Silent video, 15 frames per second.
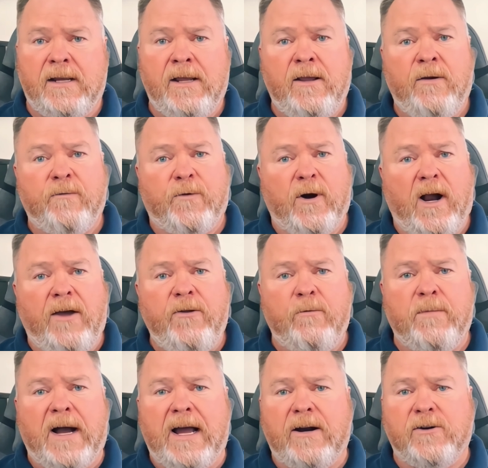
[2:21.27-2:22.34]
For other
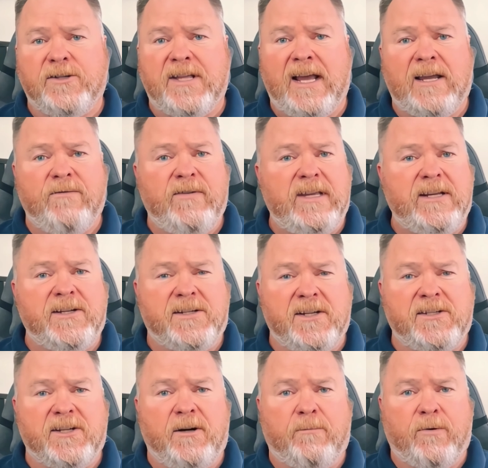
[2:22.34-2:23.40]
buyers, that convenience isn't a
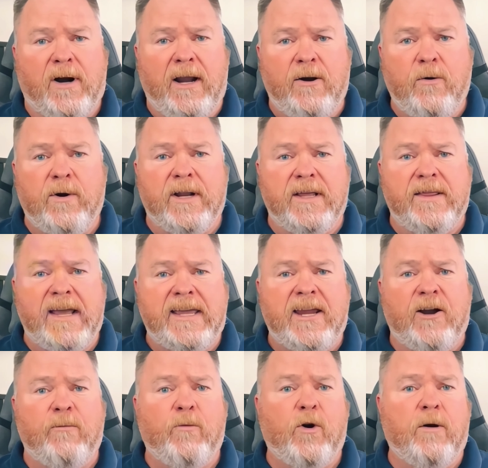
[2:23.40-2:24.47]
priority. They care
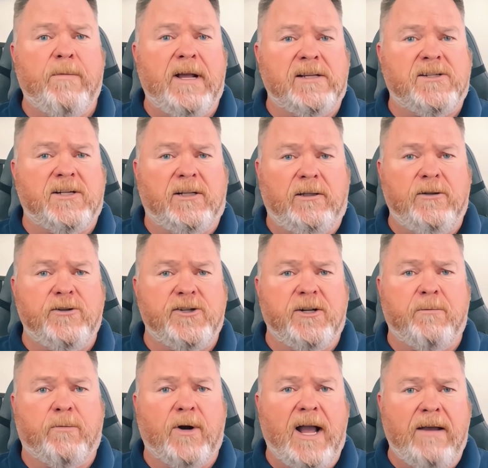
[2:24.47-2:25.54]
more about seclusion and
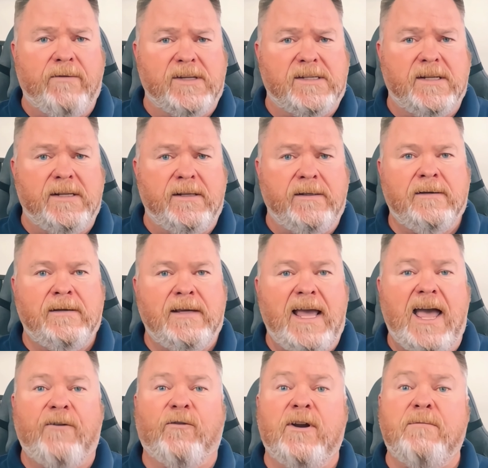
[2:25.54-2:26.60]
privacy. And
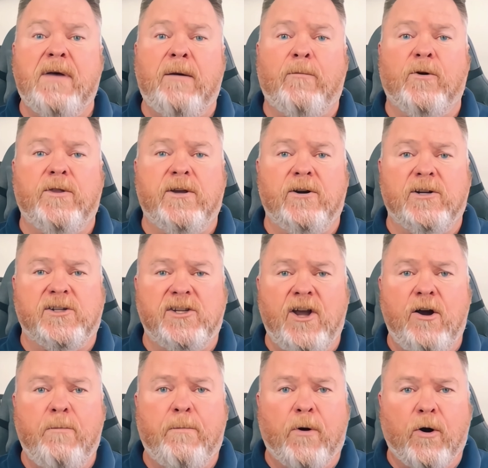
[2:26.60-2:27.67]
remember, there is no
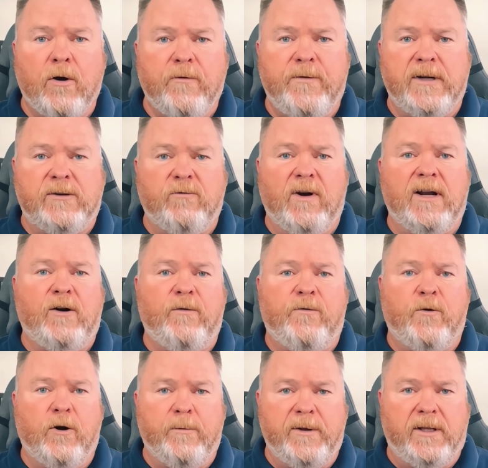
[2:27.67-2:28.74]
perfect rental
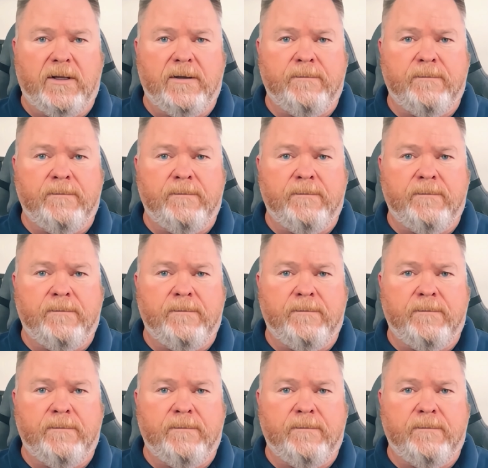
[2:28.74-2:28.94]
formula.